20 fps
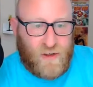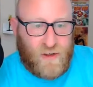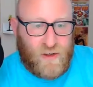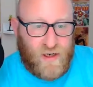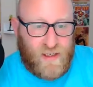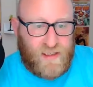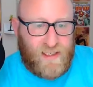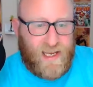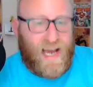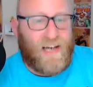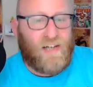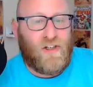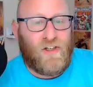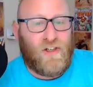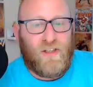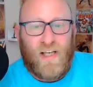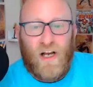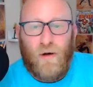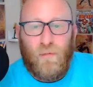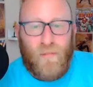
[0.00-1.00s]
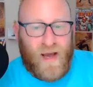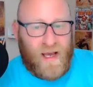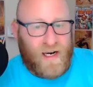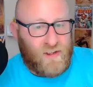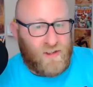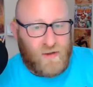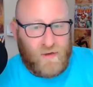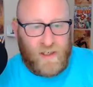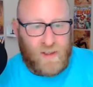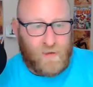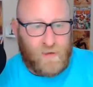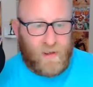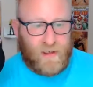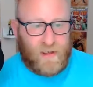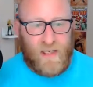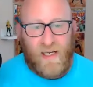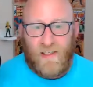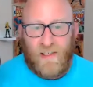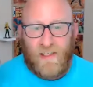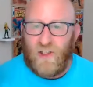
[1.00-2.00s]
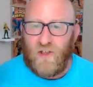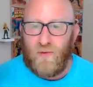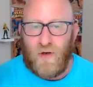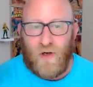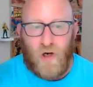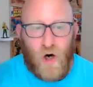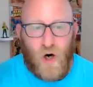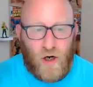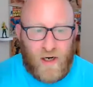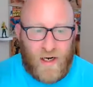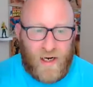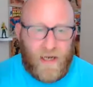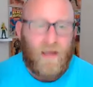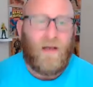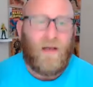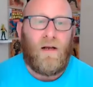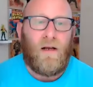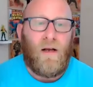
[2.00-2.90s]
transactions help manage their expectations regarding